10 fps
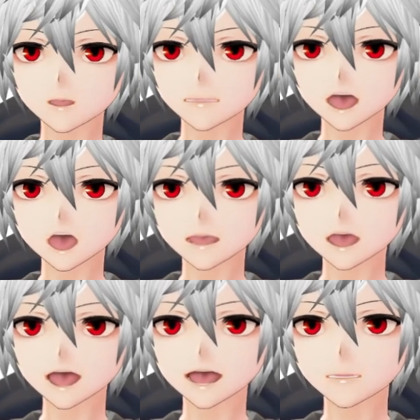you will be
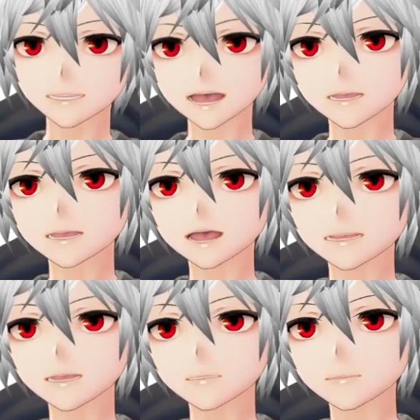able to check details
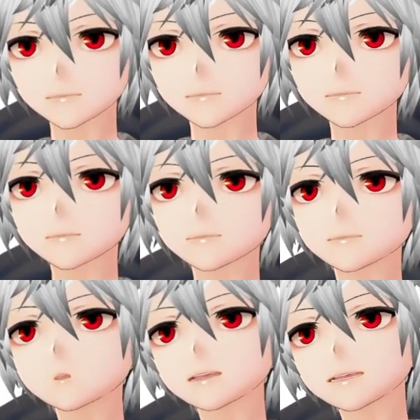such as
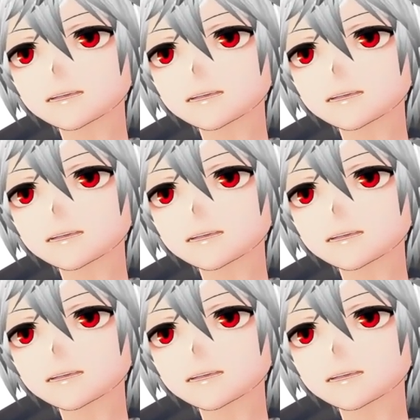level